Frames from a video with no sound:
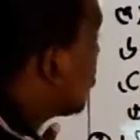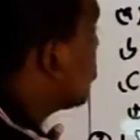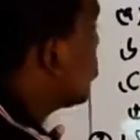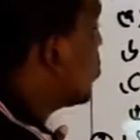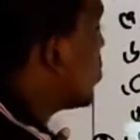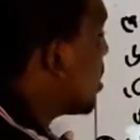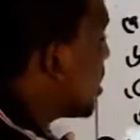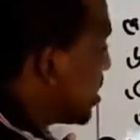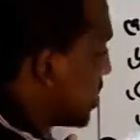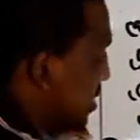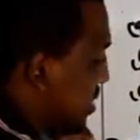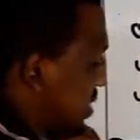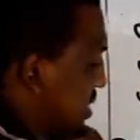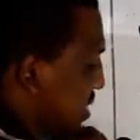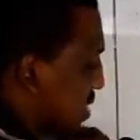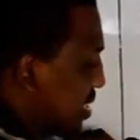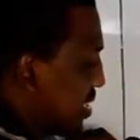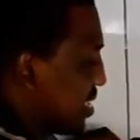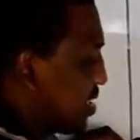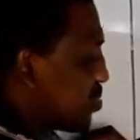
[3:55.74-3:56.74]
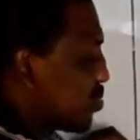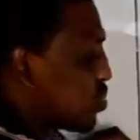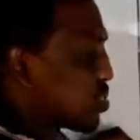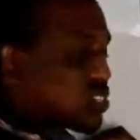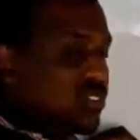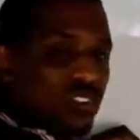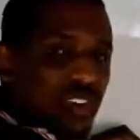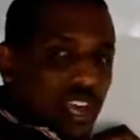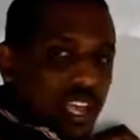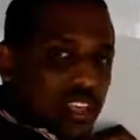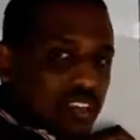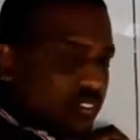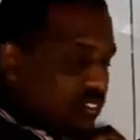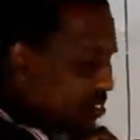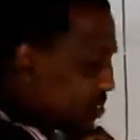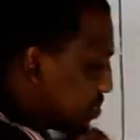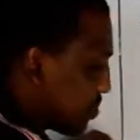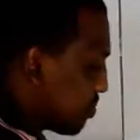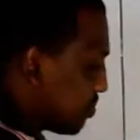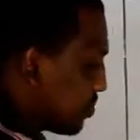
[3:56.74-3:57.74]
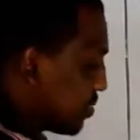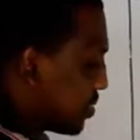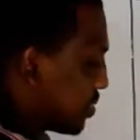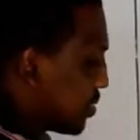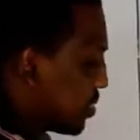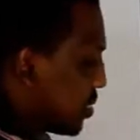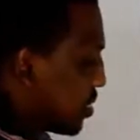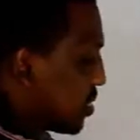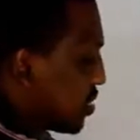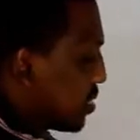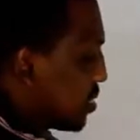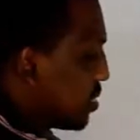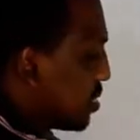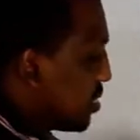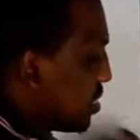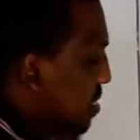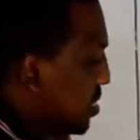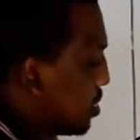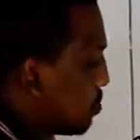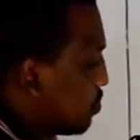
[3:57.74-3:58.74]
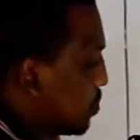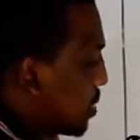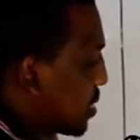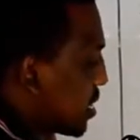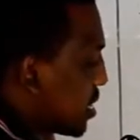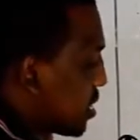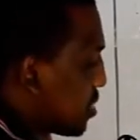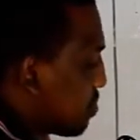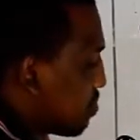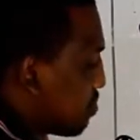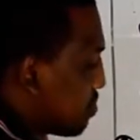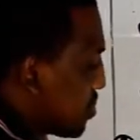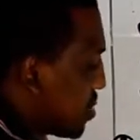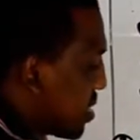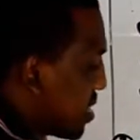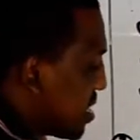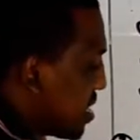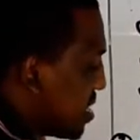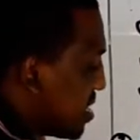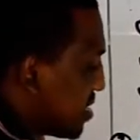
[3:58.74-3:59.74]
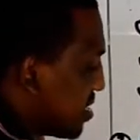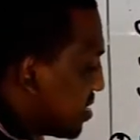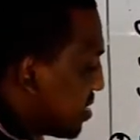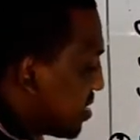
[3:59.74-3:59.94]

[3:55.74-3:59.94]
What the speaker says: to 8, it was 5, it became 8.